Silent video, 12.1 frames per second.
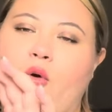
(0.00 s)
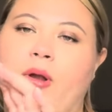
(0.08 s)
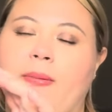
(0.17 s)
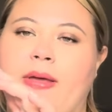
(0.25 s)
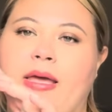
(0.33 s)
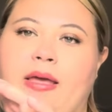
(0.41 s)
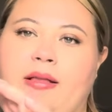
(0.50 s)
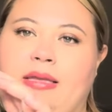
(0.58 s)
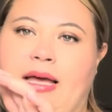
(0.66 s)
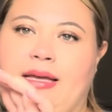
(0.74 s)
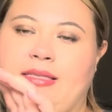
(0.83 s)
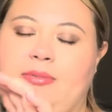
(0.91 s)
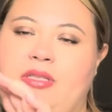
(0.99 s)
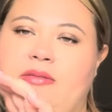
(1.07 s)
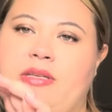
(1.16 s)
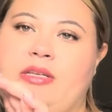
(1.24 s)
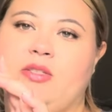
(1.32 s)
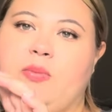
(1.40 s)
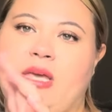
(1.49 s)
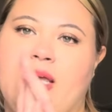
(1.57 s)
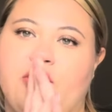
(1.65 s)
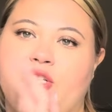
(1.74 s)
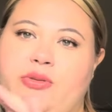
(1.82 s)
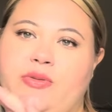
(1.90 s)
one of my last empties videos, but he actually